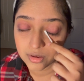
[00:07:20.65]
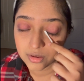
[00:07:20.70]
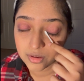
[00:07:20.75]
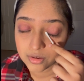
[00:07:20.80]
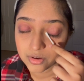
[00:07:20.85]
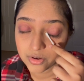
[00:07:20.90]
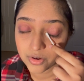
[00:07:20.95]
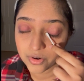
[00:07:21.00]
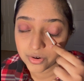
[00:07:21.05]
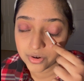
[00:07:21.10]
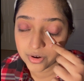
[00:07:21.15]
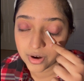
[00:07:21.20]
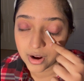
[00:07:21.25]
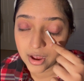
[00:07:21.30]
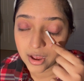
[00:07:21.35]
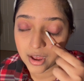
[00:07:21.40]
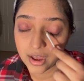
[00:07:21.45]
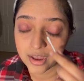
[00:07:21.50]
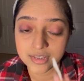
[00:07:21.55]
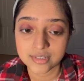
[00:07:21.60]
your
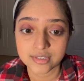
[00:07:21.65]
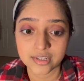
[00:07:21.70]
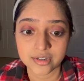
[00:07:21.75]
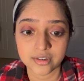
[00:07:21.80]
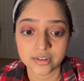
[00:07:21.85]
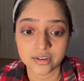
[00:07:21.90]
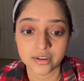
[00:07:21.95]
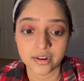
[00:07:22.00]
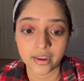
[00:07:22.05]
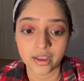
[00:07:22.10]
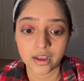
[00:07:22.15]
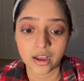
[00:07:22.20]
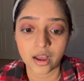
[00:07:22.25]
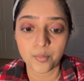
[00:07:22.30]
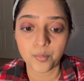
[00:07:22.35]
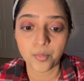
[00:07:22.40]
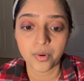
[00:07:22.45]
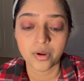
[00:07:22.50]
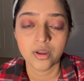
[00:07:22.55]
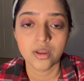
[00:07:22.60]
eyes are tearing
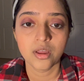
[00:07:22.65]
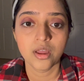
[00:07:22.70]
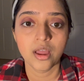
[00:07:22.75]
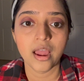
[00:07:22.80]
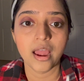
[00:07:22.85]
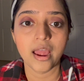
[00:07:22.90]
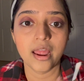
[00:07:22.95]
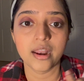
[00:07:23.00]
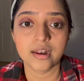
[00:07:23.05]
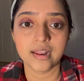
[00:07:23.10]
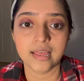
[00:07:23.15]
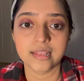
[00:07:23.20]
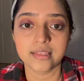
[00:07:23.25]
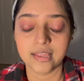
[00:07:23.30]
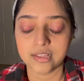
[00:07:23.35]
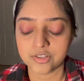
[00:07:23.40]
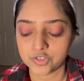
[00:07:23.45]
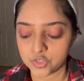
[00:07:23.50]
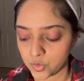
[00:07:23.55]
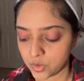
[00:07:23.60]
up and let
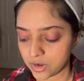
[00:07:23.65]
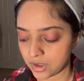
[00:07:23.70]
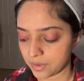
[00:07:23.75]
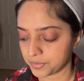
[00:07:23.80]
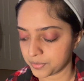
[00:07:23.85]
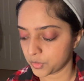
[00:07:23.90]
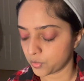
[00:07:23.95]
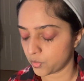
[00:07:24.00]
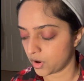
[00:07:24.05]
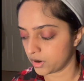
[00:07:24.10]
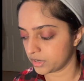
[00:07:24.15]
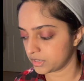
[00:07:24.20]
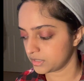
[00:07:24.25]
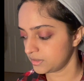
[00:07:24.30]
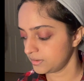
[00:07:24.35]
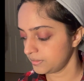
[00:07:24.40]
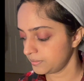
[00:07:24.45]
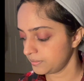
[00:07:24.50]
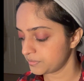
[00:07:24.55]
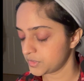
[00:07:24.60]
that soak up the
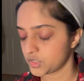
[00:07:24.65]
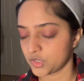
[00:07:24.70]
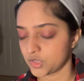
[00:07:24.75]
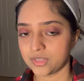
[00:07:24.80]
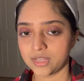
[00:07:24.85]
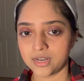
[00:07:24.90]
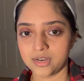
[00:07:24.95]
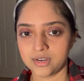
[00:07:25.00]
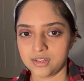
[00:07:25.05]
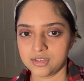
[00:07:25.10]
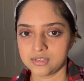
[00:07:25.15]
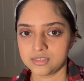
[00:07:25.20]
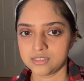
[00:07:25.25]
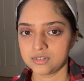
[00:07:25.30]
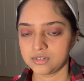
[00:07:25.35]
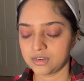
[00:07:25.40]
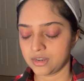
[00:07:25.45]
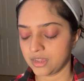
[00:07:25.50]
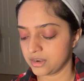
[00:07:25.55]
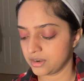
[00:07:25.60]
water so that it
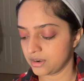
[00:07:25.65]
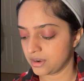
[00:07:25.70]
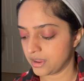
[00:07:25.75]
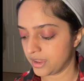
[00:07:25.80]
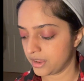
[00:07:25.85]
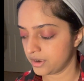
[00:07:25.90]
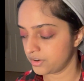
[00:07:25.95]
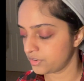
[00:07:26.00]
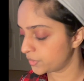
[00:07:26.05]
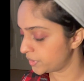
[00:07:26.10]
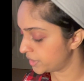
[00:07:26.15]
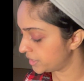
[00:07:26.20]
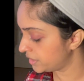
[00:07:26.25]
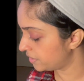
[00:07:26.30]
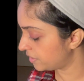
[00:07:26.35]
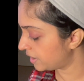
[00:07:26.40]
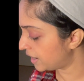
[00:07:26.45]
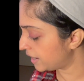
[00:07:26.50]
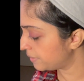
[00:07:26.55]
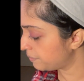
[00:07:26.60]
doesn't run and ruin
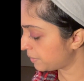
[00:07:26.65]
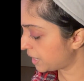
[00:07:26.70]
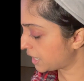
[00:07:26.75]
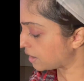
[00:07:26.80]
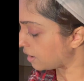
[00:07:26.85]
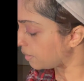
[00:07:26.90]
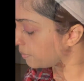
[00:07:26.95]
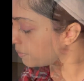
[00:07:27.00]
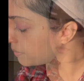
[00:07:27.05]
your eye makeup.